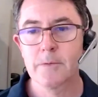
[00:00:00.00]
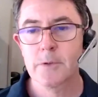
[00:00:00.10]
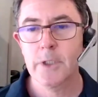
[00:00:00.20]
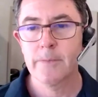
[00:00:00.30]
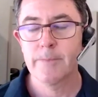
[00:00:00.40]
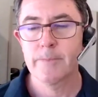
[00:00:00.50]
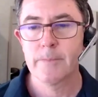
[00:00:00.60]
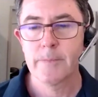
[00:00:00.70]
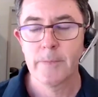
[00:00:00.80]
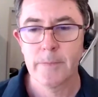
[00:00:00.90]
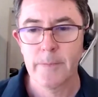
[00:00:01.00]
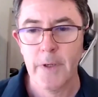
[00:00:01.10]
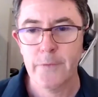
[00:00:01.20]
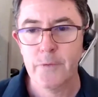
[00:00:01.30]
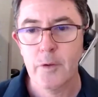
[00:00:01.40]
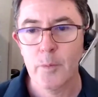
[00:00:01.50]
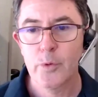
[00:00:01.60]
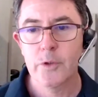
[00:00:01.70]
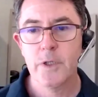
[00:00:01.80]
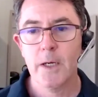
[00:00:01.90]
kind of hesitant to
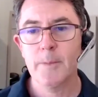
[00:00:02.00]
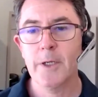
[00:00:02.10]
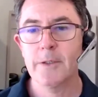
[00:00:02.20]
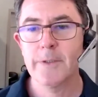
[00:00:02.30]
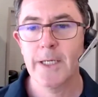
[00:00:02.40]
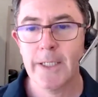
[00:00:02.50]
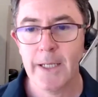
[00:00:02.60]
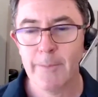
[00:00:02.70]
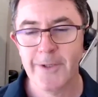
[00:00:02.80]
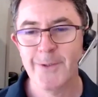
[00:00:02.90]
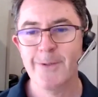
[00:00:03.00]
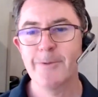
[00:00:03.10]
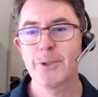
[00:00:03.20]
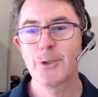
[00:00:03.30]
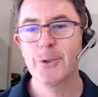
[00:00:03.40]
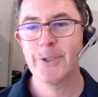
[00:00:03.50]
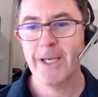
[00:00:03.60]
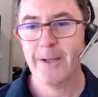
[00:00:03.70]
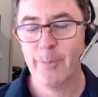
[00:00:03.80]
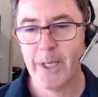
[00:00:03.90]
put a timeline around that because I'm not sure
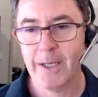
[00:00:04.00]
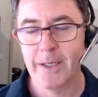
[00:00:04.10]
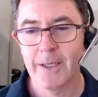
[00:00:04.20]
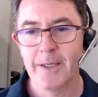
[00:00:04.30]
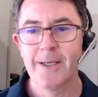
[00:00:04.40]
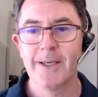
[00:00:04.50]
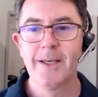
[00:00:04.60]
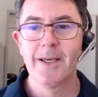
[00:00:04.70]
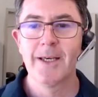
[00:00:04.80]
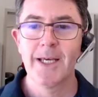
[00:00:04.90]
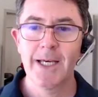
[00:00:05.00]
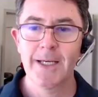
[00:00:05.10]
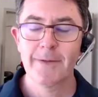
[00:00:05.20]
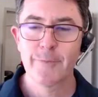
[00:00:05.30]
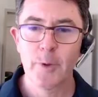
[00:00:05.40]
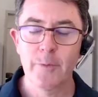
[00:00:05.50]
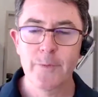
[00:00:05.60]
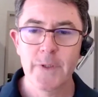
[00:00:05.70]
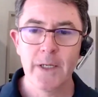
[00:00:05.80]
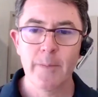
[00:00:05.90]
yet. But from what we've
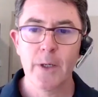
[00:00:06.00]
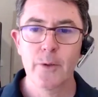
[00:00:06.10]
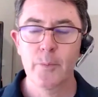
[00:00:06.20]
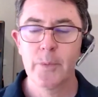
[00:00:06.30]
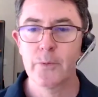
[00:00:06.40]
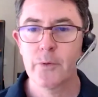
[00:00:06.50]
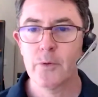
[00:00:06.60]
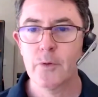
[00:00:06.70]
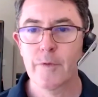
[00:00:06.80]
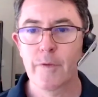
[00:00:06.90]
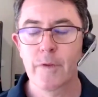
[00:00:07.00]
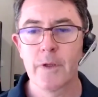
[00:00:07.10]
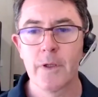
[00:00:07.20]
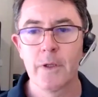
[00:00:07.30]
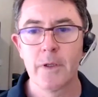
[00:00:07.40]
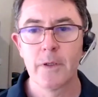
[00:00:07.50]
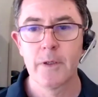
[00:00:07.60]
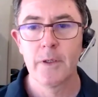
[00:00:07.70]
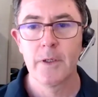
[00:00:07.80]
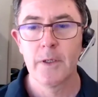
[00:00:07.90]
seen at Mulga Bill North,
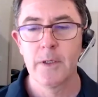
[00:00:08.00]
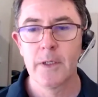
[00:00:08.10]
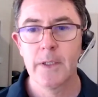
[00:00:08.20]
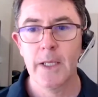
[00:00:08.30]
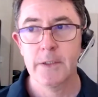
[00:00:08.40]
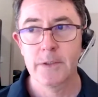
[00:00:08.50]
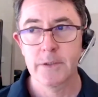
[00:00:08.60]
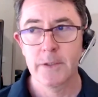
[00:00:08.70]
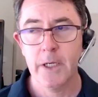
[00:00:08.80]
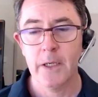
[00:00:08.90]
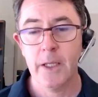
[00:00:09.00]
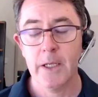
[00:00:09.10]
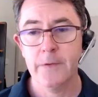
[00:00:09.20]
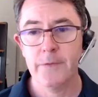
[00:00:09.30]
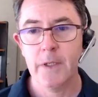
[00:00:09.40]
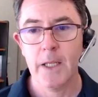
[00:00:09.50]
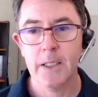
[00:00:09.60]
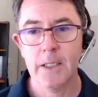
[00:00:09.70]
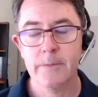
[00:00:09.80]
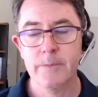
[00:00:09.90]
that is
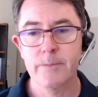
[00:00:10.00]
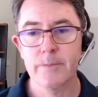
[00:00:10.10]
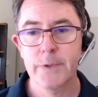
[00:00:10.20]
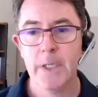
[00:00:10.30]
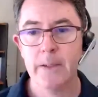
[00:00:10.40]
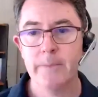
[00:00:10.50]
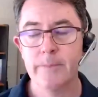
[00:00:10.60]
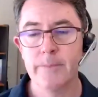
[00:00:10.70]
another, say,